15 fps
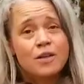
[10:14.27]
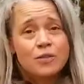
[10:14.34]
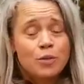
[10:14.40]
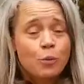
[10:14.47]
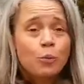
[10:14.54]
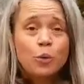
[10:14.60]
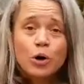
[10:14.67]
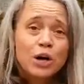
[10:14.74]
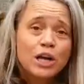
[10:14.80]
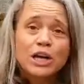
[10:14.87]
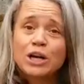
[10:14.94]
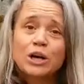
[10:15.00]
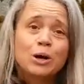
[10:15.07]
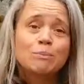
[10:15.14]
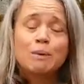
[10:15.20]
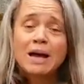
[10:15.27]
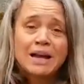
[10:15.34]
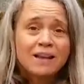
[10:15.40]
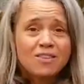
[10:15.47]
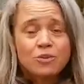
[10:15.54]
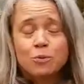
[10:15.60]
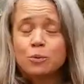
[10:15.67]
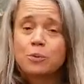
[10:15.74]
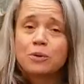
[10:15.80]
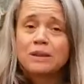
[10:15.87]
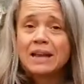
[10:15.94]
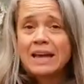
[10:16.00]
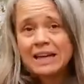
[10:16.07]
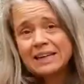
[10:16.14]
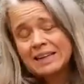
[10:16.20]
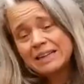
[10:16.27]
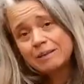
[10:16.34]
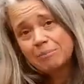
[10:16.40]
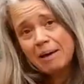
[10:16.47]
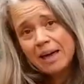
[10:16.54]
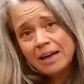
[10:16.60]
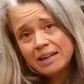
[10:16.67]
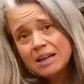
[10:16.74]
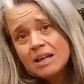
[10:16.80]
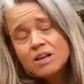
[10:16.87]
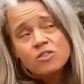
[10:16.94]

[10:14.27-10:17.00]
the worry in our minds when we're laying in bed.